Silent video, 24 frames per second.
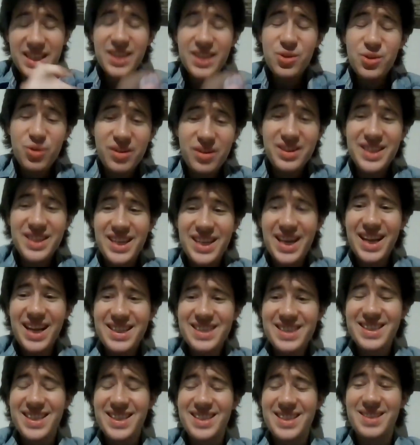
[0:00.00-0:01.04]
think you already
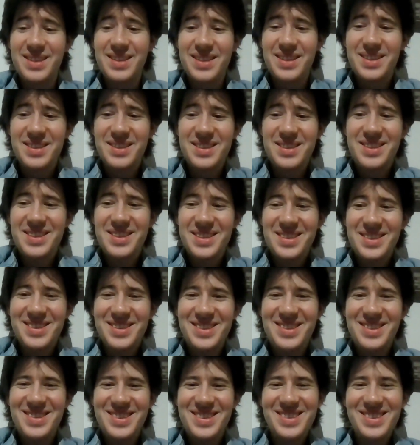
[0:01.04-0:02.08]
ended it.
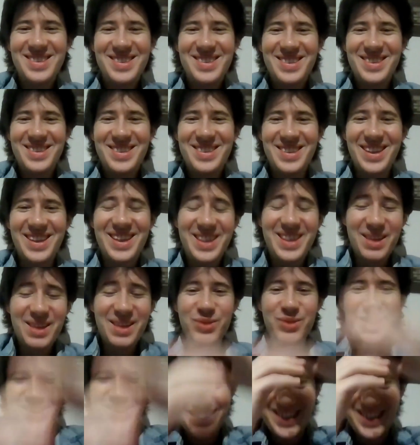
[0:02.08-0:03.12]
Like that
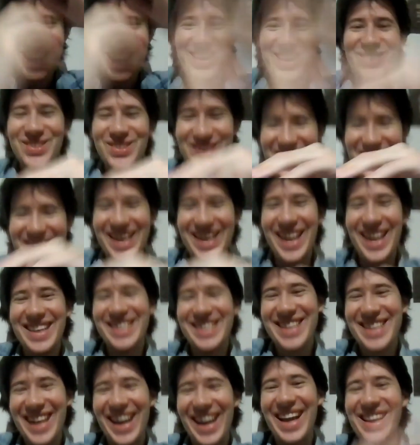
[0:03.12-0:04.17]
was the most
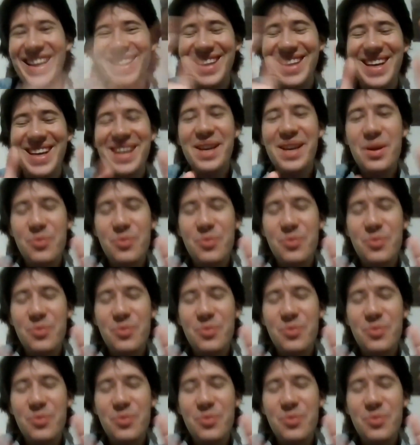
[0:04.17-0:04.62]
nice end